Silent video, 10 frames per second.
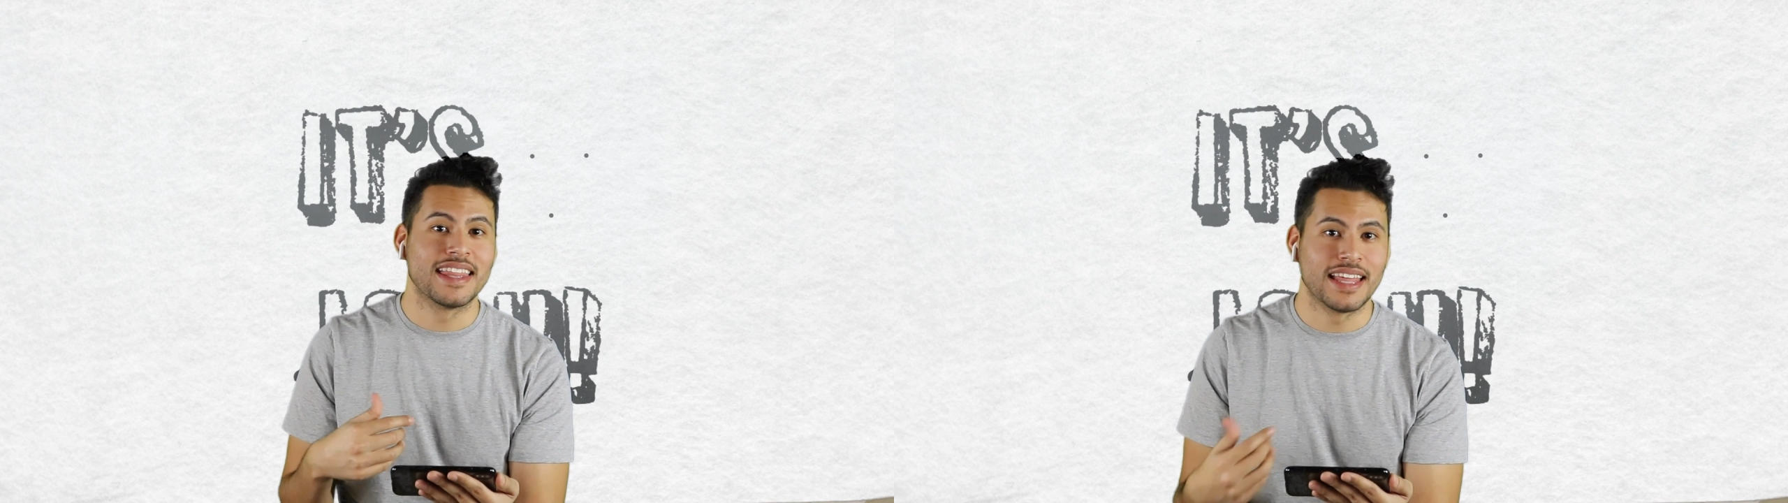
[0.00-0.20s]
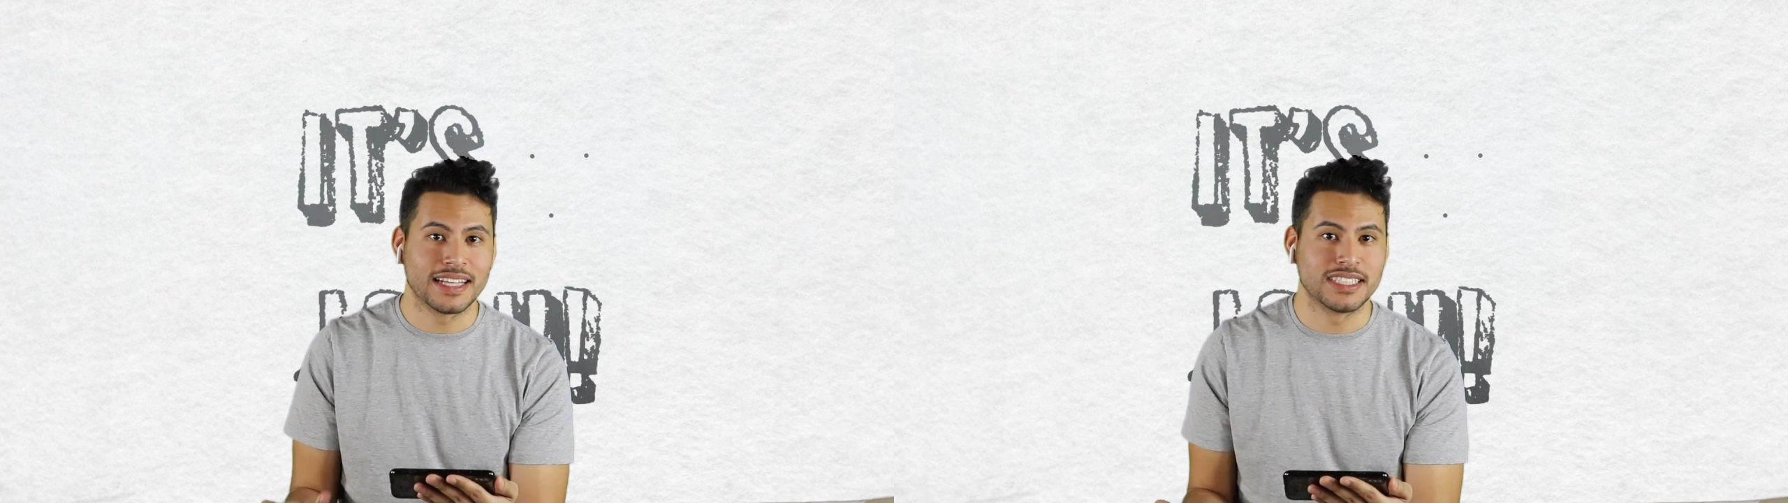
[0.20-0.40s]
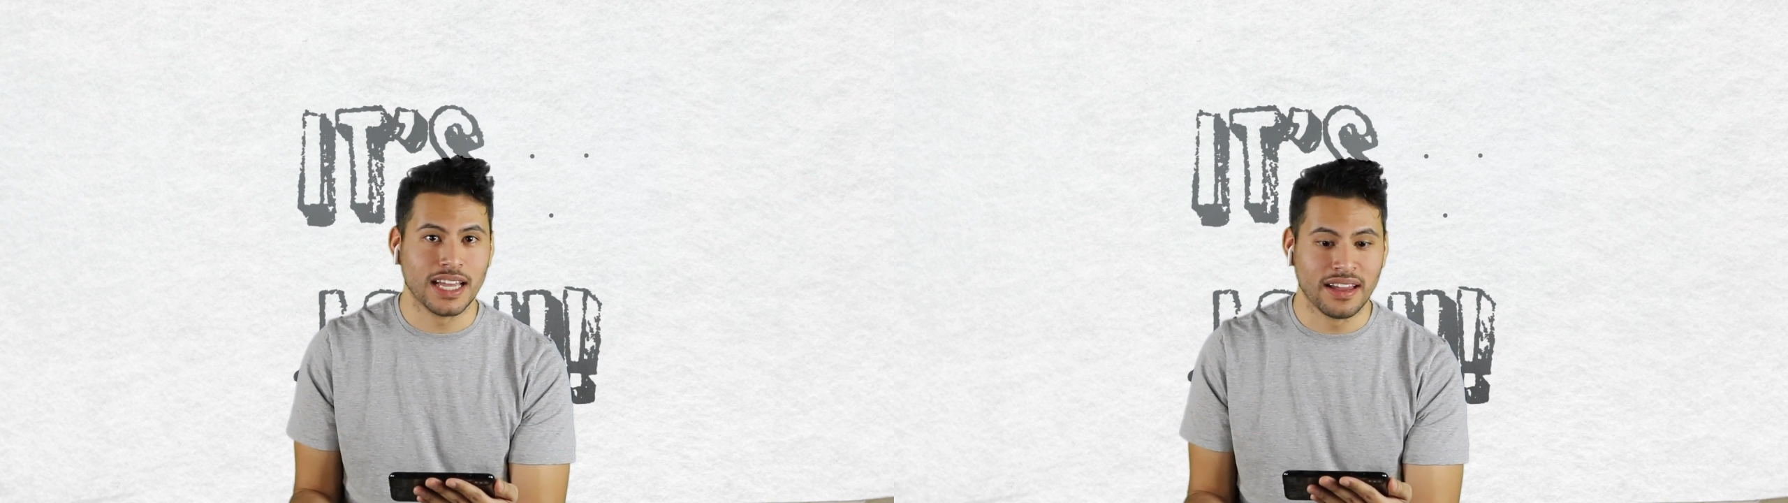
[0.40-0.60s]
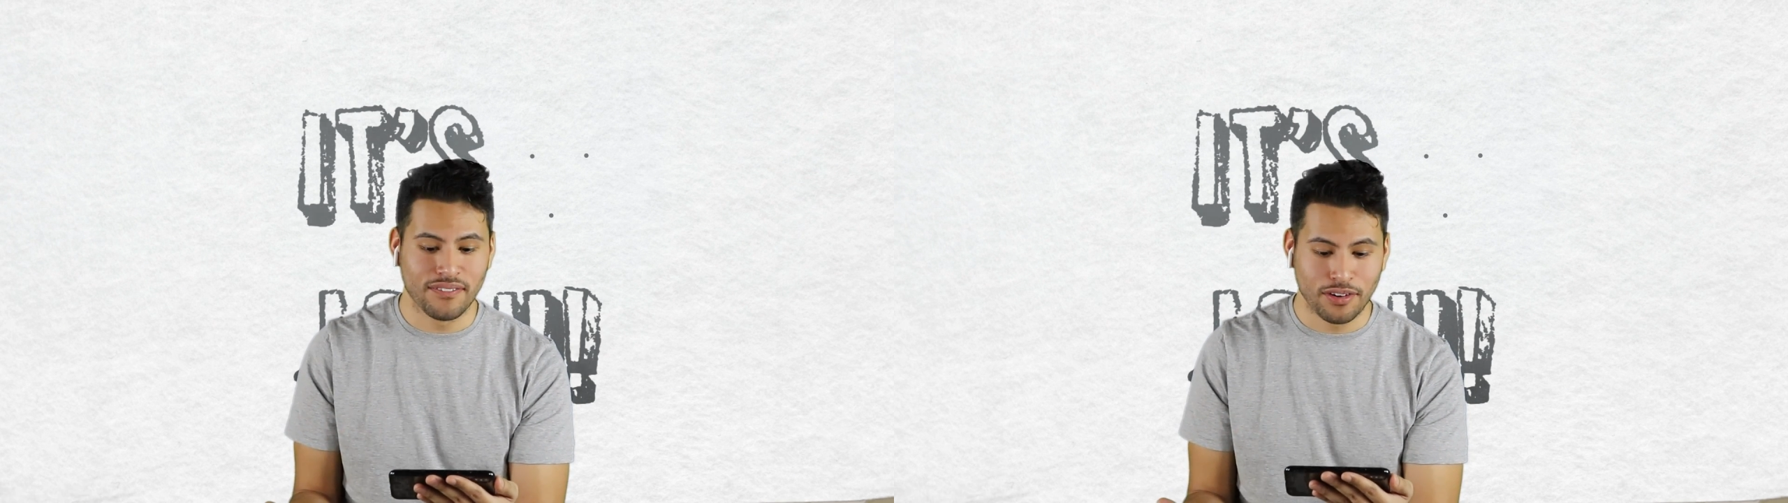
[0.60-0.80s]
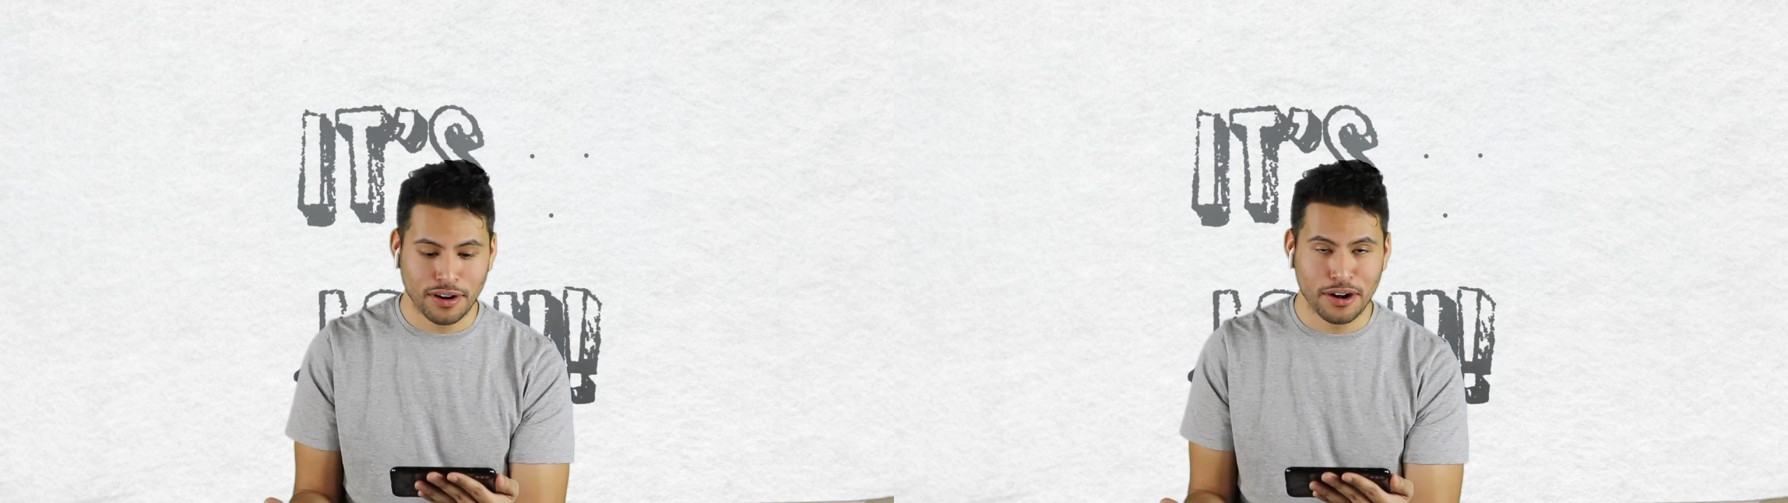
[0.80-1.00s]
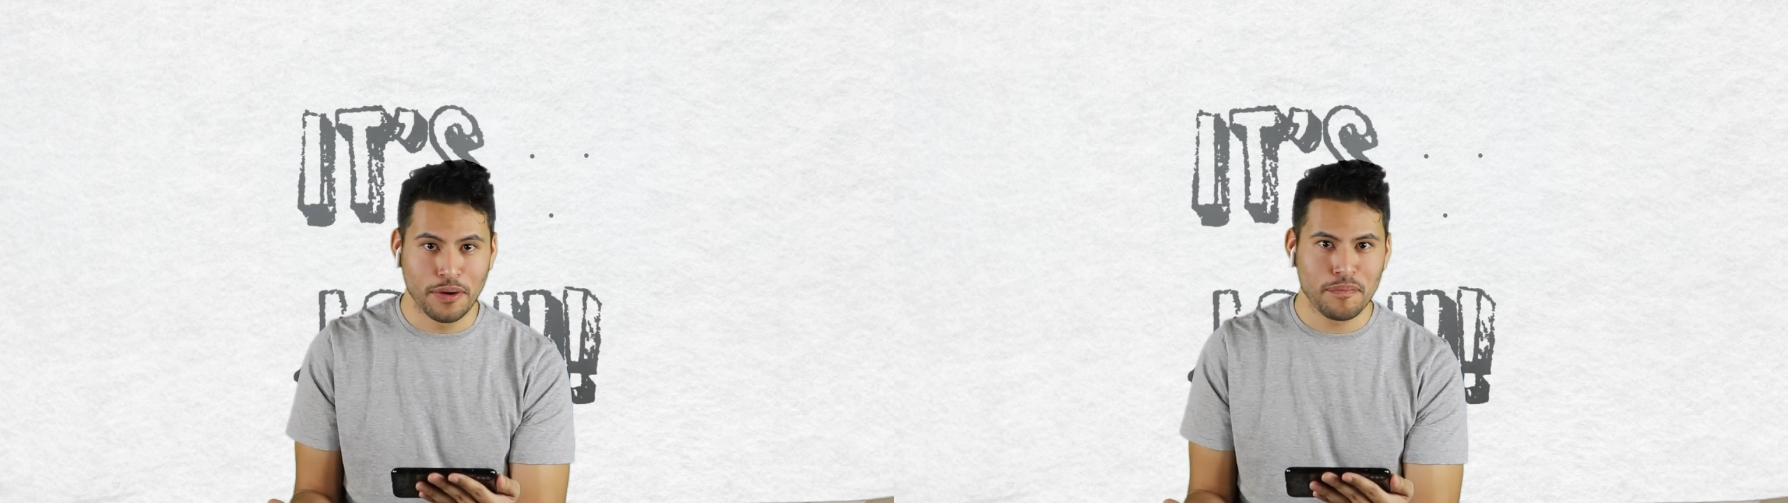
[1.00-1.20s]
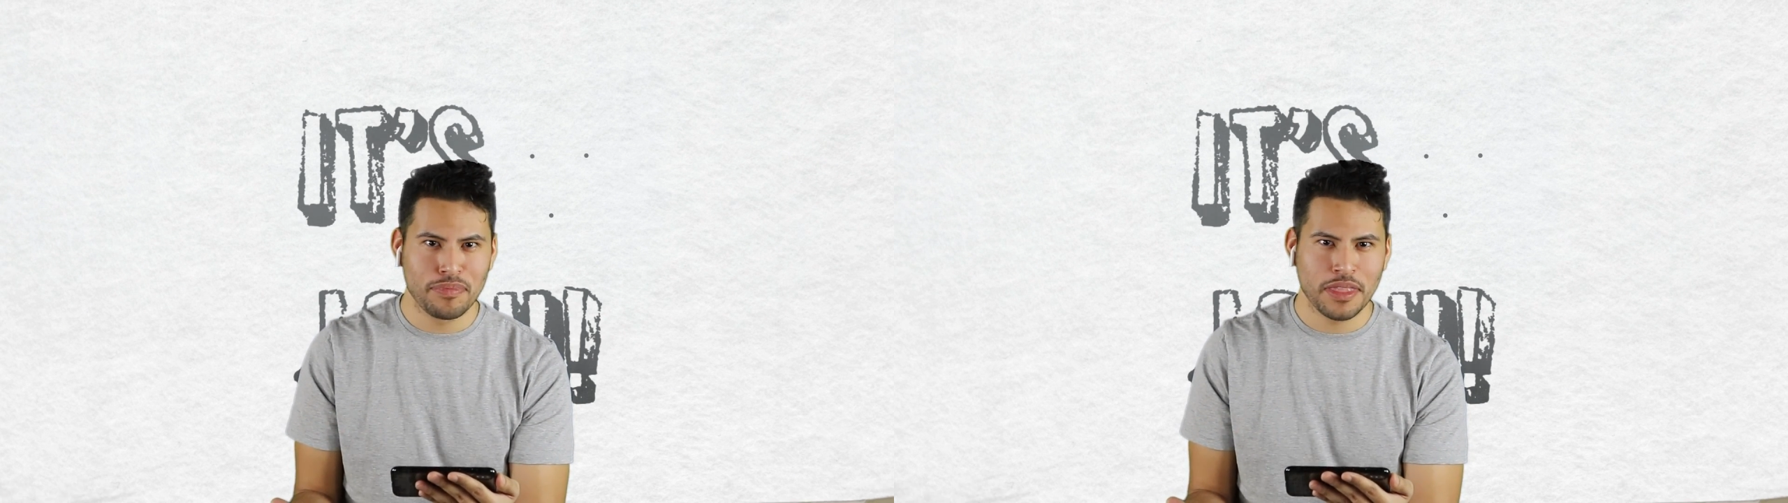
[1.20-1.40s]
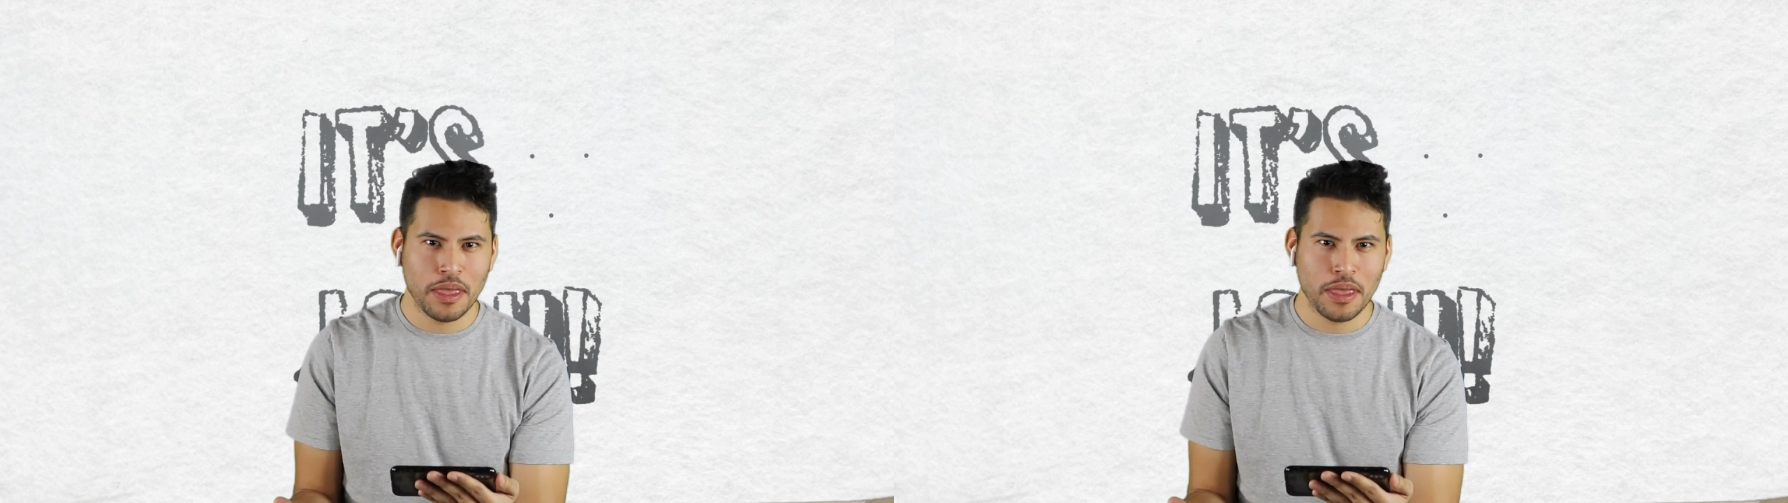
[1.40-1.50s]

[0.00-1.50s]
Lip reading: that's it for her.